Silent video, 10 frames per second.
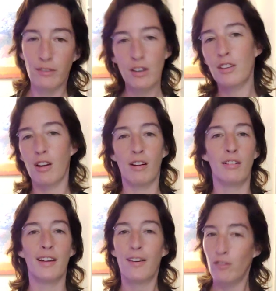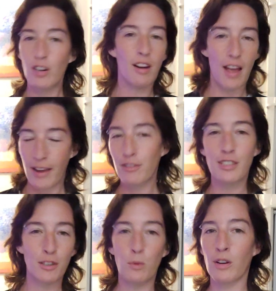Fuck y'all. Fuck every
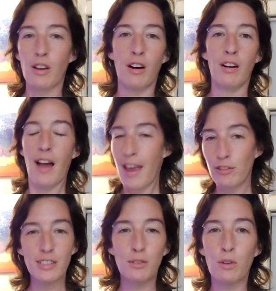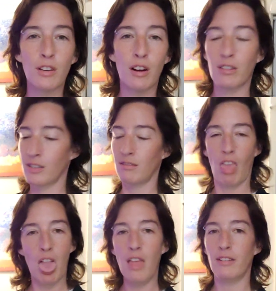single one of y'all. Every single one of y'all. Cause
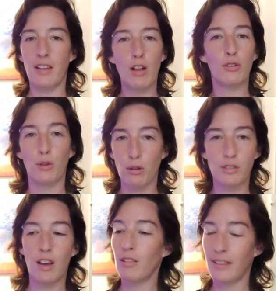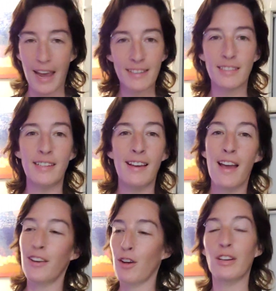y'all are gross. Y'all are nasty.
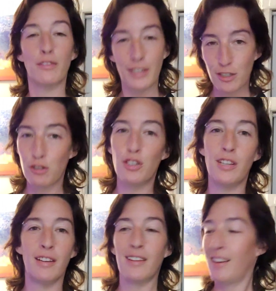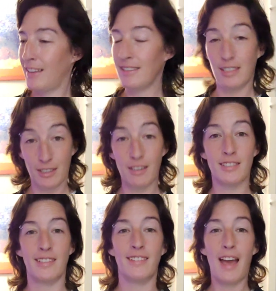Y'all need to fix your shit. That's
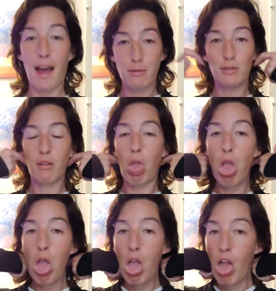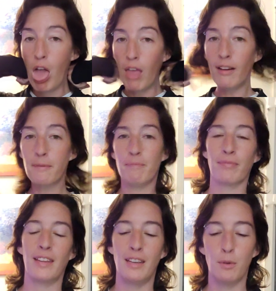disgusting. Absolutely.
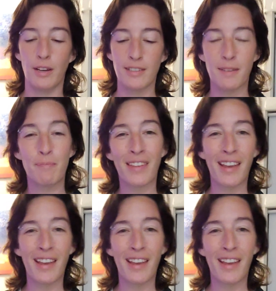Anyways.